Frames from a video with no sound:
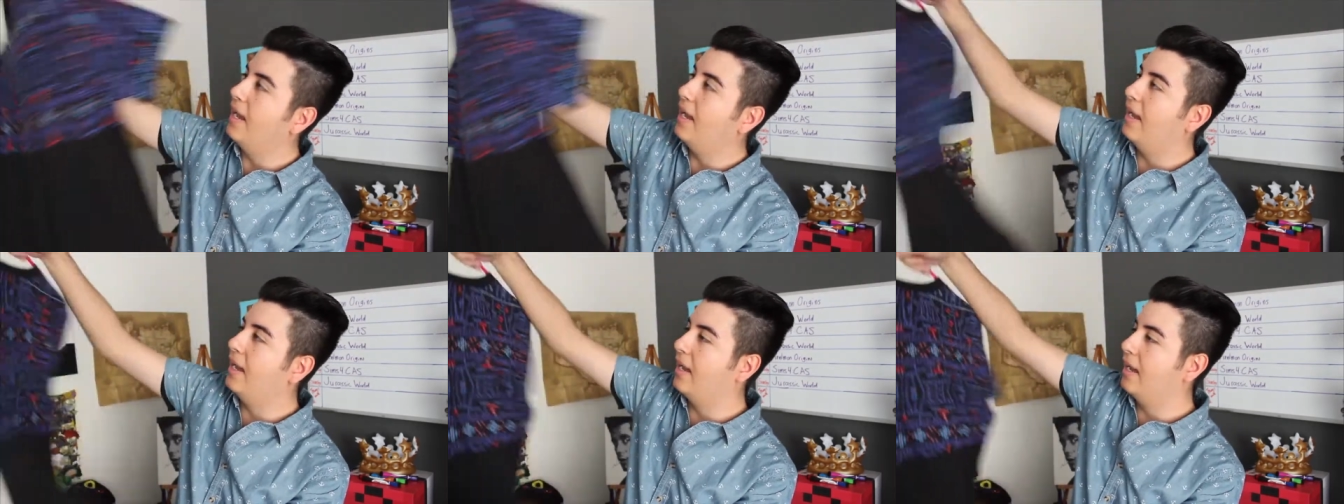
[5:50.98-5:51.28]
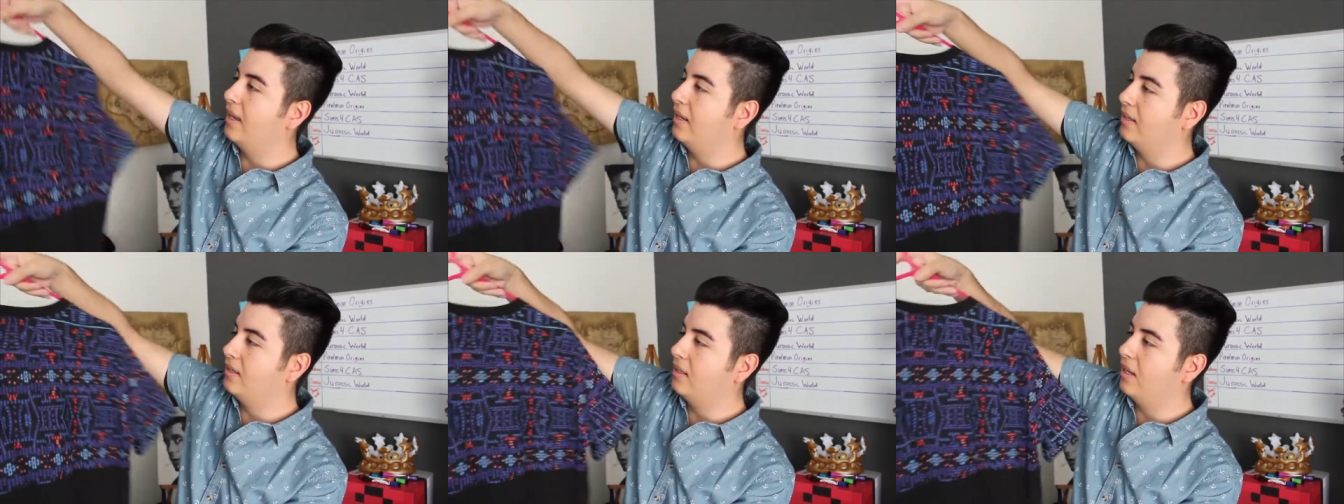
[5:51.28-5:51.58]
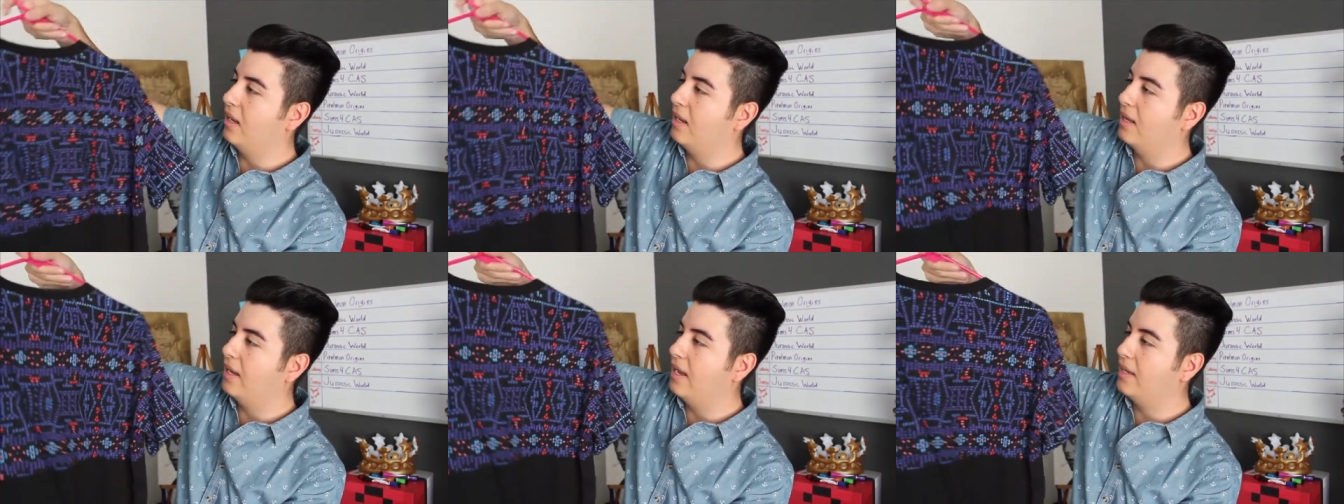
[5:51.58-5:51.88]
and
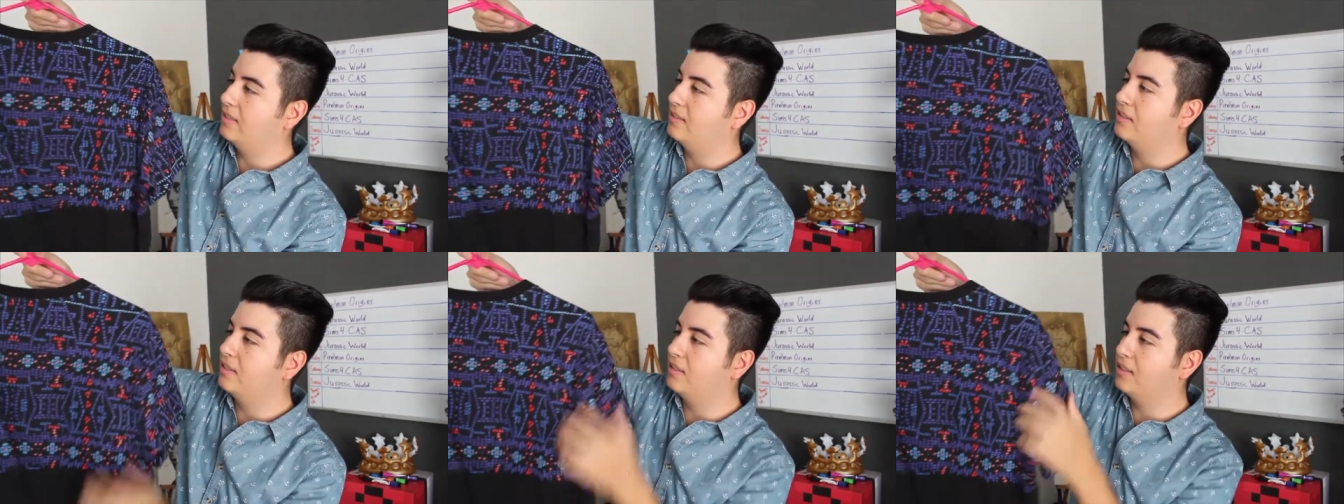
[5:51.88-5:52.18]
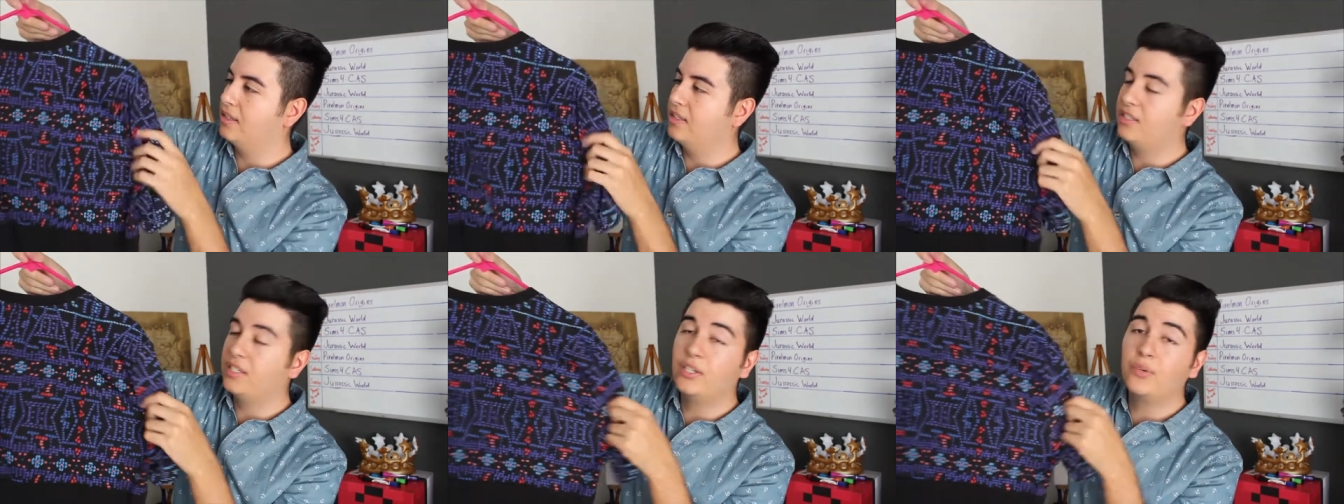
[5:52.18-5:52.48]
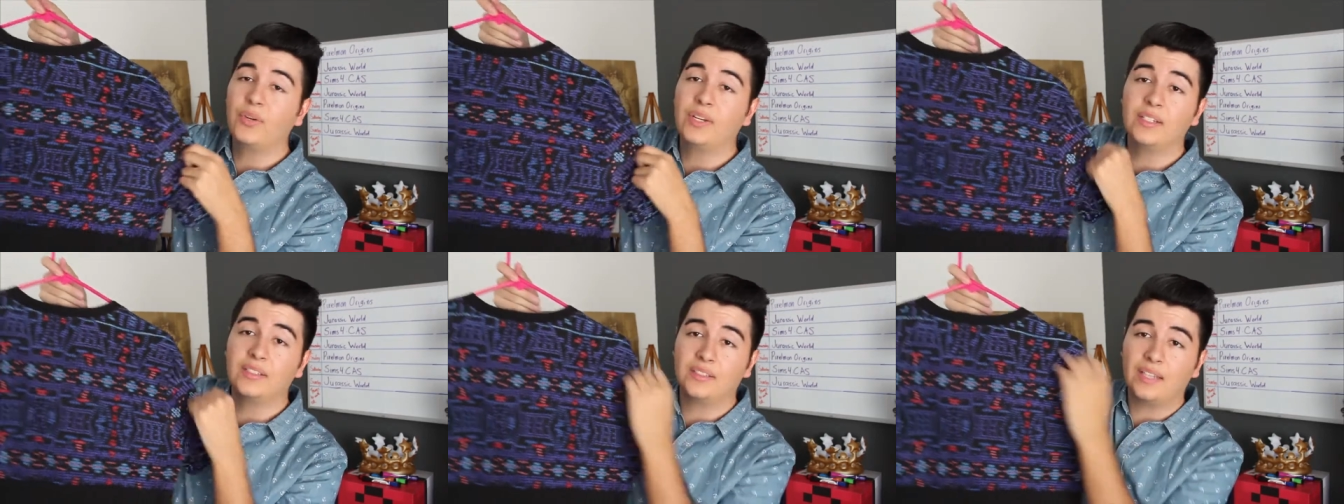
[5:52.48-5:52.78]
it has a
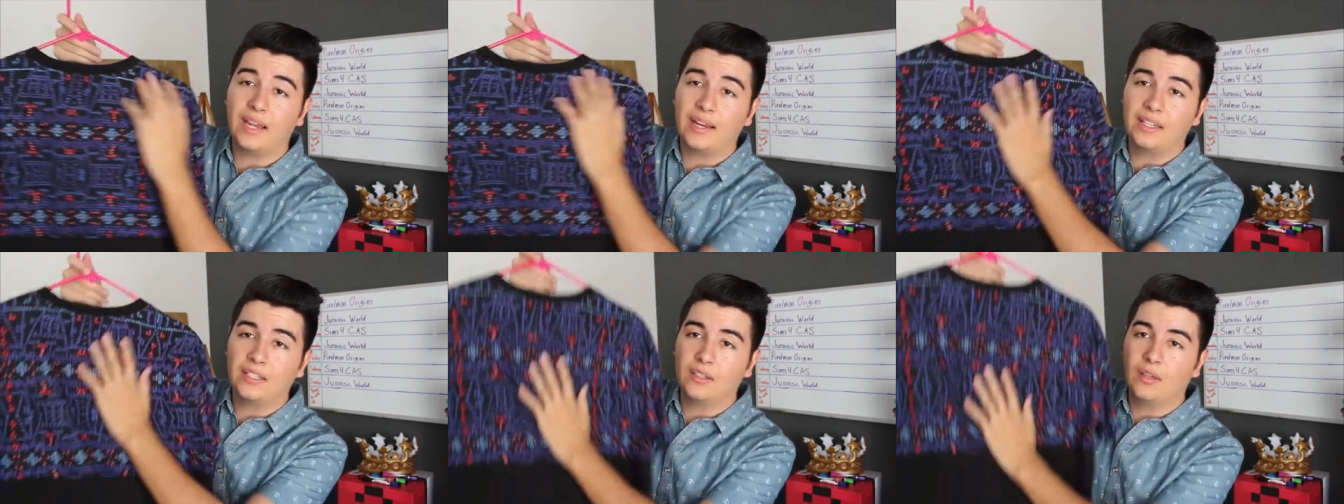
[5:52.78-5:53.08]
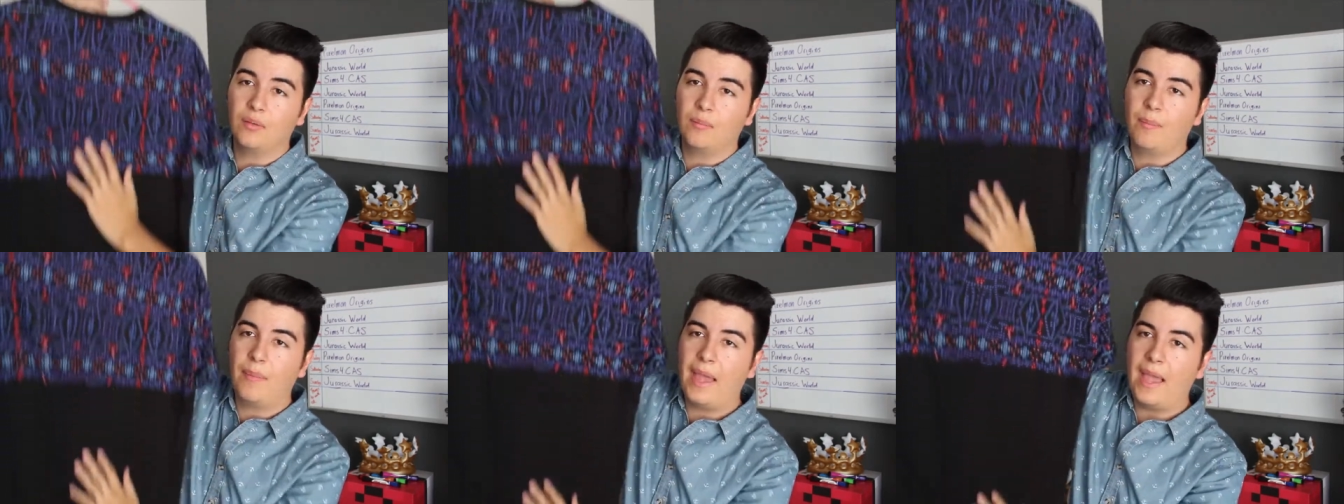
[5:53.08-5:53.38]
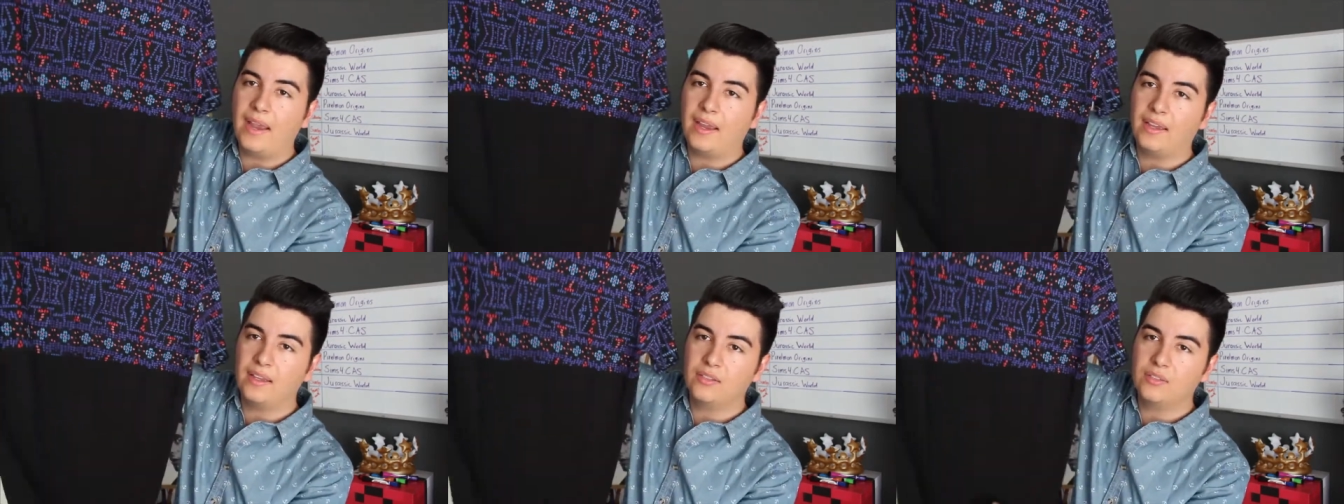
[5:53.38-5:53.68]
continuing design on the
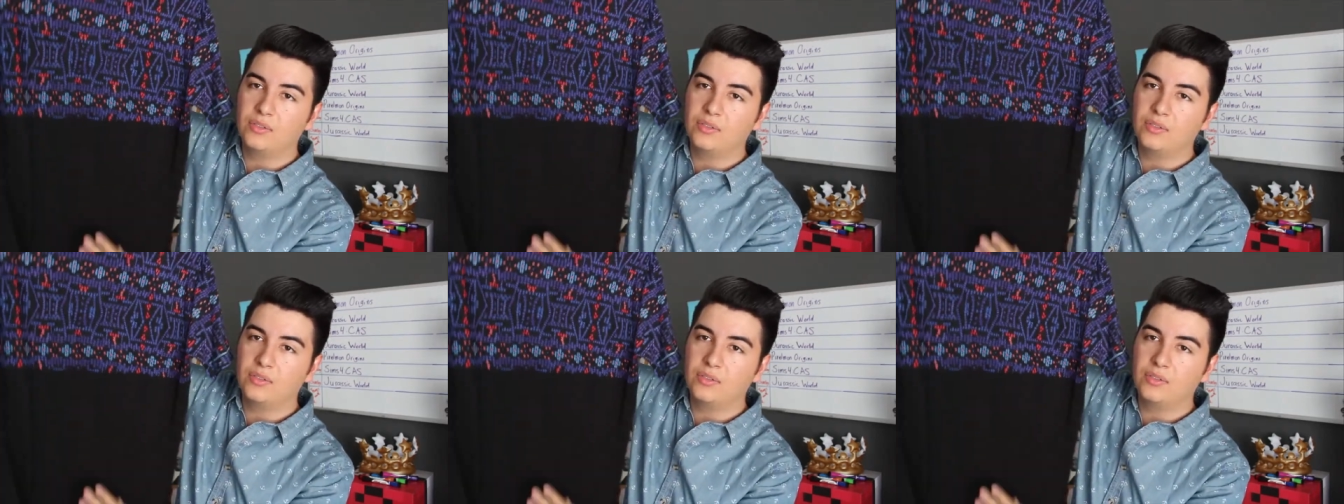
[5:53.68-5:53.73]
back.